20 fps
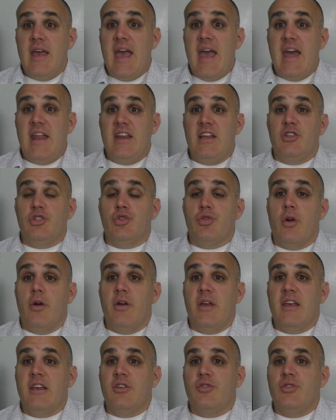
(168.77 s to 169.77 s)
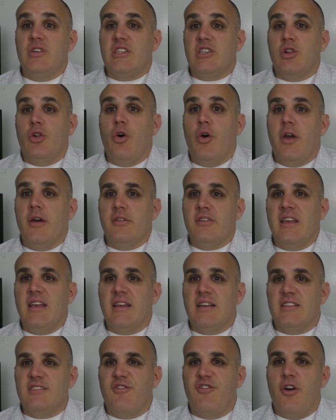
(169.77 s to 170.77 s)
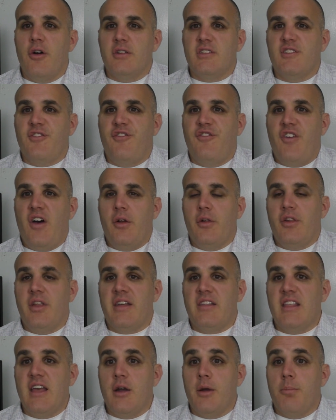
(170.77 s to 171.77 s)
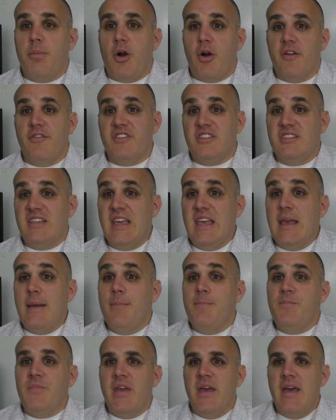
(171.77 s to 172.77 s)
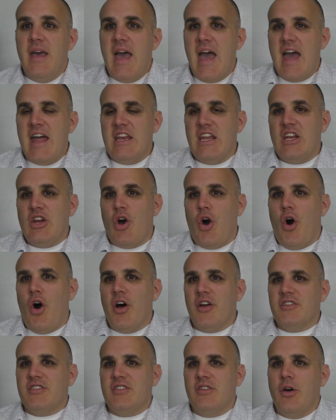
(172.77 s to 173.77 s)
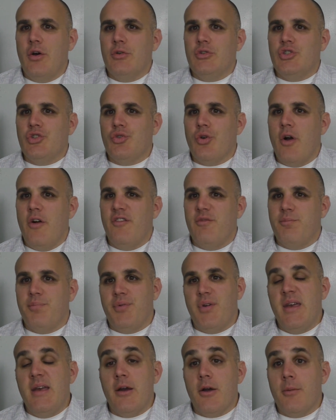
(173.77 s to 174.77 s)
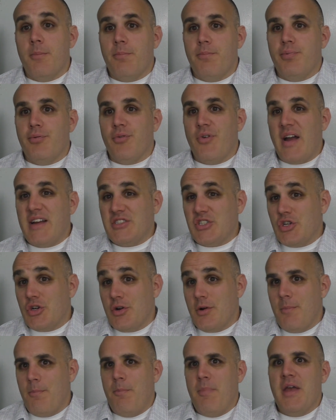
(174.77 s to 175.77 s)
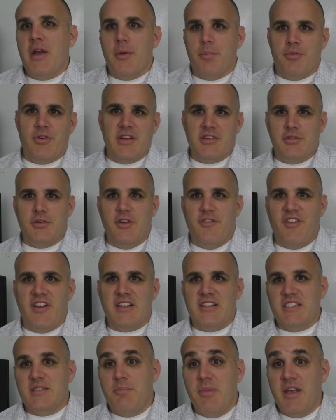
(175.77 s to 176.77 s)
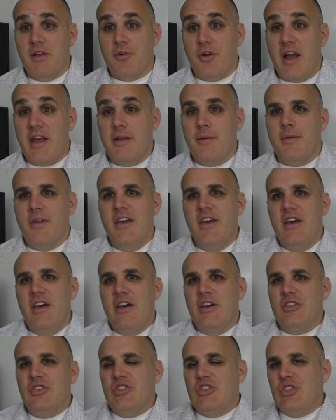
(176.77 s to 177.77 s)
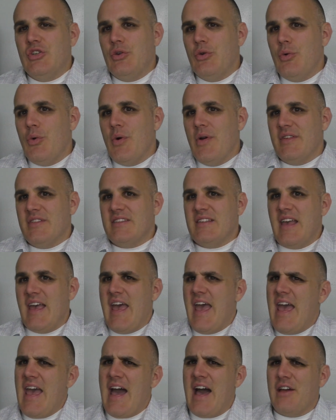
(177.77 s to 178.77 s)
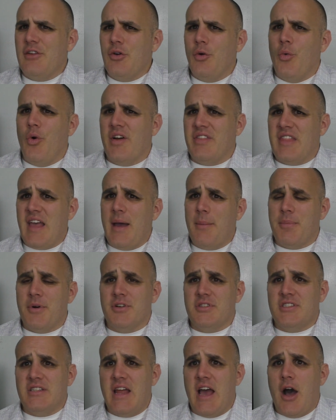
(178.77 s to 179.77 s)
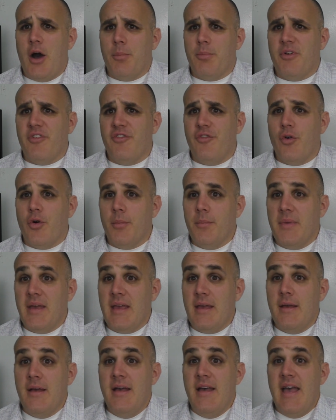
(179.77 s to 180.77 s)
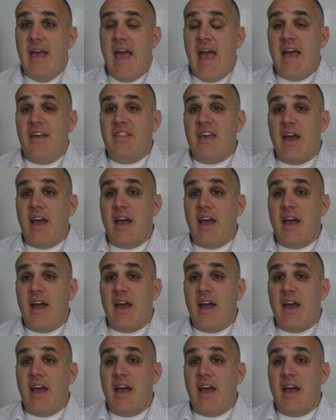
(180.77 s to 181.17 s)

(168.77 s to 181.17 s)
and it increased loyalty because folks felt like they were part of a team. And it also drove peer pressure, if I could speak right, to say, hey, I don't want that person to outperform me. And